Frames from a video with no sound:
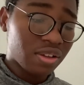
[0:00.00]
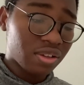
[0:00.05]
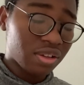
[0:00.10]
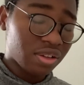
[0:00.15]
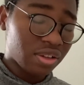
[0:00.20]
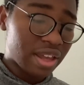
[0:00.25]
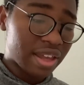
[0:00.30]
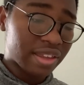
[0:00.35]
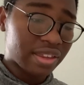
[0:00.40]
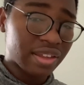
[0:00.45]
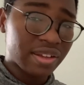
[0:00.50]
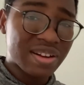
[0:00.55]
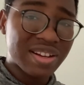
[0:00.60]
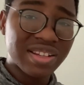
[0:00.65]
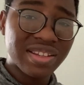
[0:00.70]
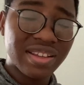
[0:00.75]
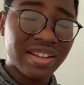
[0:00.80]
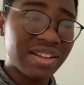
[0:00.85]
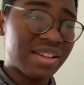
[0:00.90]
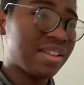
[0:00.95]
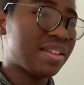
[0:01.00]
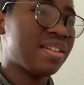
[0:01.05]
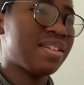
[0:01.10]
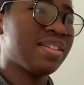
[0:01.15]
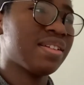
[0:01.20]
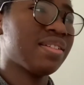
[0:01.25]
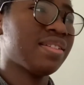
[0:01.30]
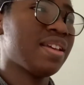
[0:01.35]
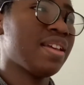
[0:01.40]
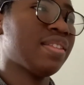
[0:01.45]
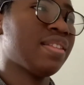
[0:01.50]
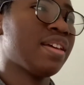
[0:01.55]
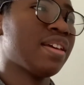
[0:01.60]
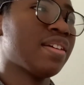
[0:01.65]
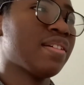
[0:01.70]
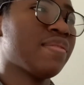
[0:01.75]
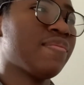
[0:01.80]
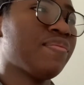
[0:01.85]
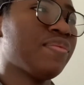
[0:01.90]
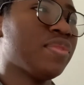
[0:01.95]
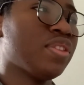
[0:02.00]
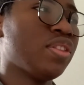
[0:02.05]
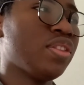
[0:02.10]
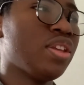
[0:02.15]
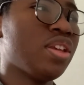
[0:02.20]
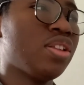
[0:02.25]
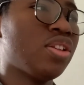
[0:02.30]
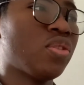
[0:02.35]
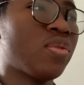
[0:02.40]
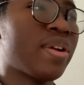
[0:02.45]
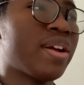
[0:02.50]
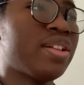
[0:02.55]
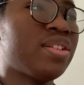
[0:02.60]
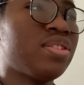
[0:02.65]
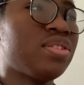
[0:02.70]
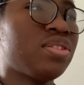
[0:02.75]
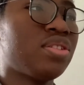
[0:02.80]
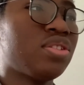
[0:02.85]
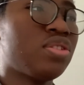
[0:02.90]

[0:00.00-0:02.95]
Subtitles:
like it just contain like the Lorentz